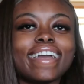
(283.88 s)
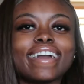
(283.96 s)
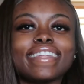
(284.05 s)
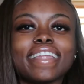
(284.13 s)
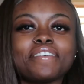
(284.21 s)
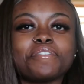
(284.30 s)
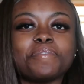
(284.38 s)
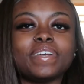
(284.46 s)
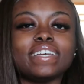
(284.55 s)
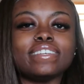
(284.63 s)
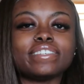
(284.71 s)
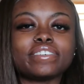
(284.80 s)
like life would be
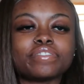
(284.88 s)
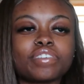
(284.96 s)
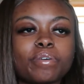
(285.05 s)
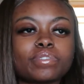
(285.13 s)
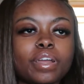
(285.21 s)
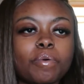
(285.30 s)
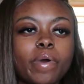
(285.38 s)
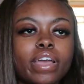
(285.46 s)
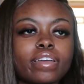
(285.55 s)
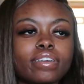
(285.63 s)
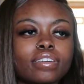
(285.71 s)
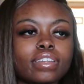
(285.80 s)
easier if I was like
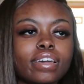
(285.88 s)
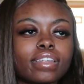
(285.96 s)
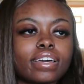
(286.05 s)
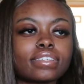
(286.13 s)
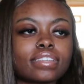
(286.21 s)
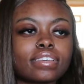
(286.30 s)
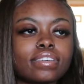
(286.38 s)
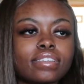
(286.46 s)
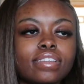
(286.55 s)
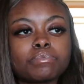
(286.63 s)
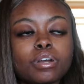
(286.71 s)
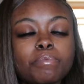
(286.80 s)
white or like light
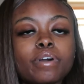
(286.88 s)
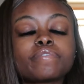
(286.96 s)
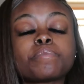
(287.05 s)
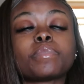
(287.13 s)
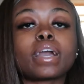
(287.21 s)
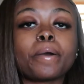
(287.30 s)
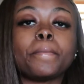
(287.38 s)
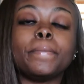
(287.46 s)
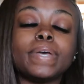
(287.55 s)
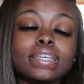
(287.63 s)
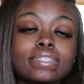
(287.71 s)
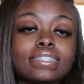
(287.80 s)
skinned. I'm talking about from like a
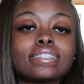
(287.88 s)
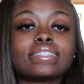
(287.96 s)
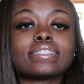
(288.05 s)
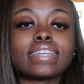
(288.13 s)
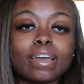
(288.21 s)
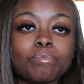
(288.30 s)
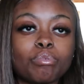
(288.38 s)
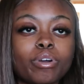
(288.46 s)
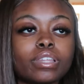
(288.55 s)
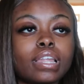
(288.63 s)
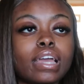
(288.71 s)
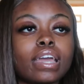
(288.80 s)
business
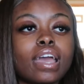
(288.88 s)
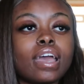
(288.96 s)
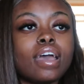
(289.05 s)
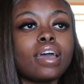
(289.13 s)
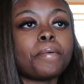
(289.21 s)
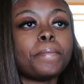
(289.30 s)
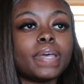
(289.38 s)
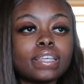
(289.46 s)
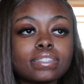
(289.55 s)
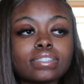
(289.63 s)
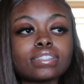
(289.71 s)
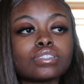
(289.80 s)
standpoint, like
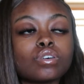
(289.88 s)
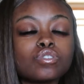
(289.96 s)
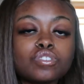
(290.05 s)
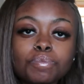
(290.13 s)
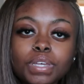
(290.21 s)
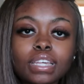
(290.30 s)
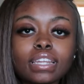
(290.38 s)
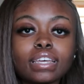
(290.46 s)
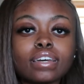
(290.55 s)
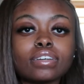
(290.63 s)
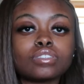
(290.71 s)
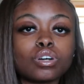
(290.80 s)
business, social
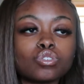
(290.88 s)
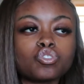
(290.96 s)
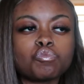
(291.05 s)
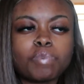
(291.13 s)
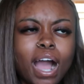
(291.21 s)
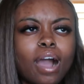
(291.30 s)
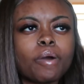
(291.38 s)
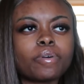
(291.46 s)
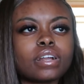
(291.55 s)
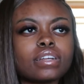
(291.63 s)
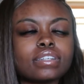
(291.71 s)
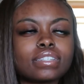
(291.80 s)
media, social
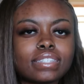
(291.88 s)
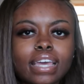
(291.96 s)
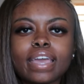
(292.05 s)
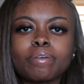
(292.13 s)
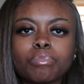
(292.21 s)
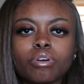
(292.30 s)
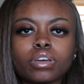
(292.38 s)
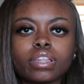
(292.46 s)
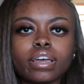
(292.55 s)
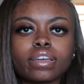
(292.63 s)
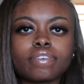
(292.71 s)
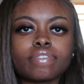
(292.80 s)
power standpoint.
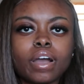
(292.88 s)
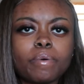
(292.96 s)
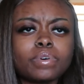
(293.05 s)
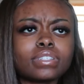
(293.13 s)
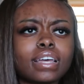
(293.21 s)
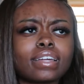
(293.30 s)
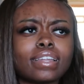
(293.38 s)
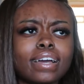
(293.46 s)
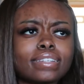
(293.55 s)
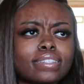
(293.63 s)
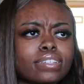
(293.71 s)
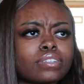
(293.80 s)
Like if I was like
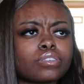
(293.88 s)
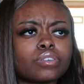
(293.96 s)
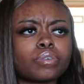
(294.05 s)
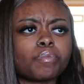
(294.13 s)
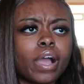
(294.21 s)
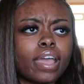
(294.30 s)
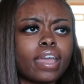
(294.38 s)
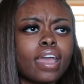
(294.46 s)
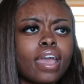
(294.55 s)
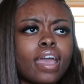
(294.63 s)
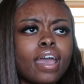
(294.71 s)
light skinned or white,